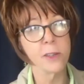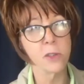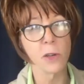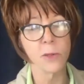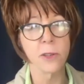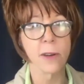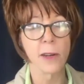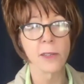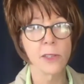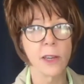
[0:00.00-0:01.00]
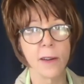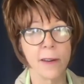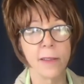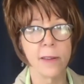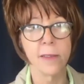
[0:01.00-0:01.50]
drones are kind of
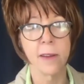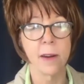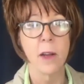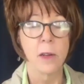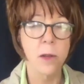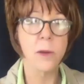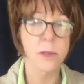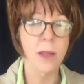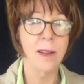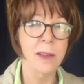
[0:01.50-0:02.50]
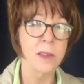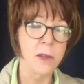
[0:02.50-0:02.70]
scary and they're there. No, it's kind of like,